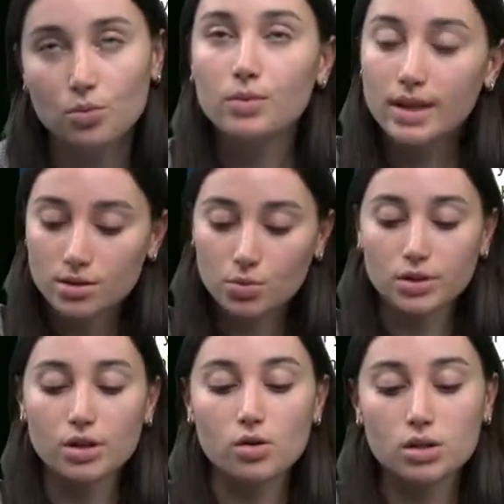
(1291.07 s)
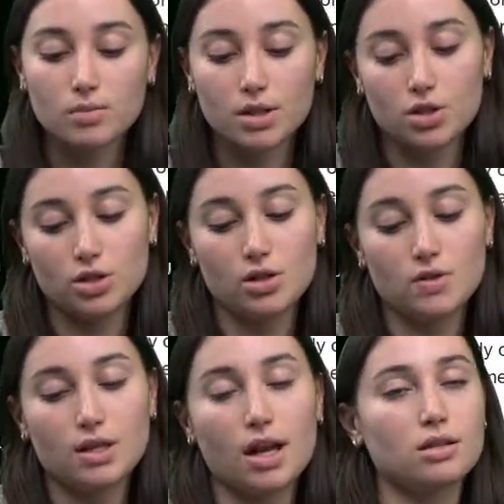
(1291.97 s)
yes, what they also mention here in
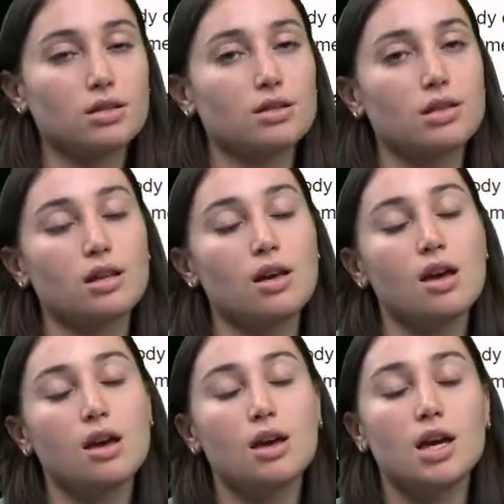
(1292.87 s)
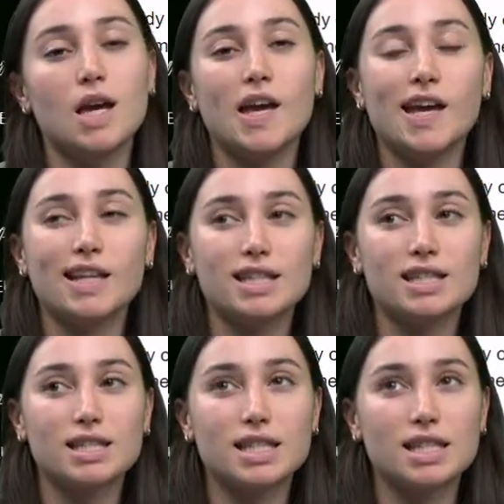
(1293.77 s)
the text is that
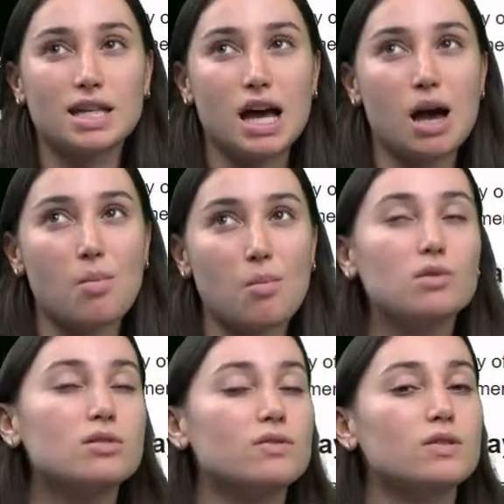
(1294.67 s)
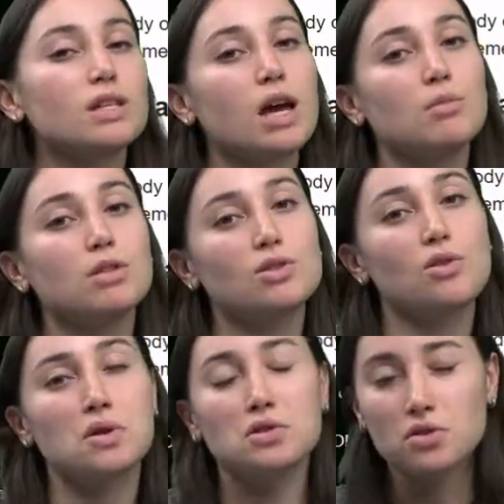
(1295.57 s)
it's most of the time it's
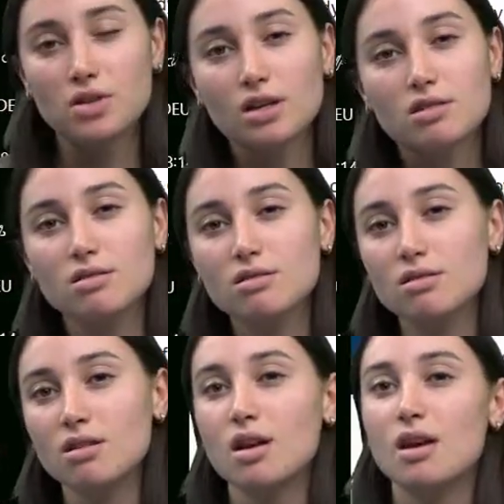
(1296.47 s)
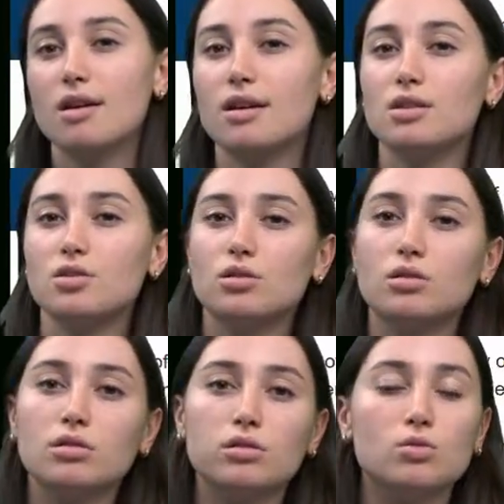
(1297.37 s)
your introduction and your
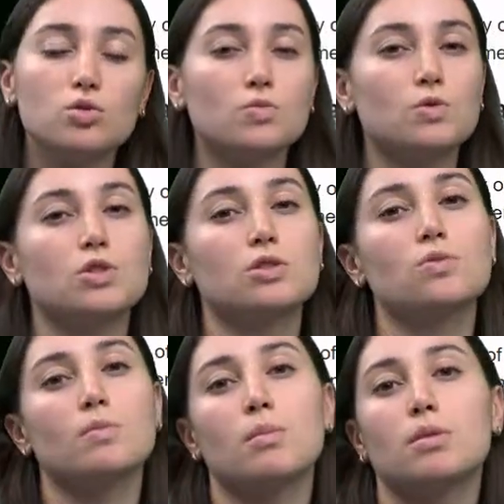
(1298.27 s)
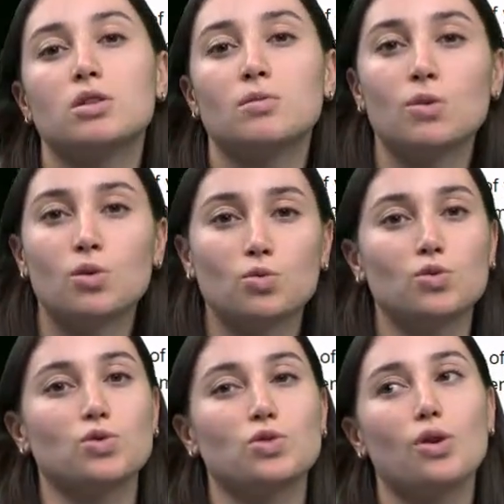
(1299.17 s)
conclusion which is remembered the
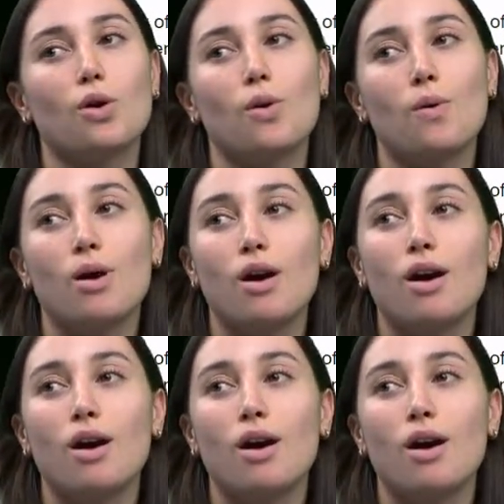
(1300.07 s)
most. So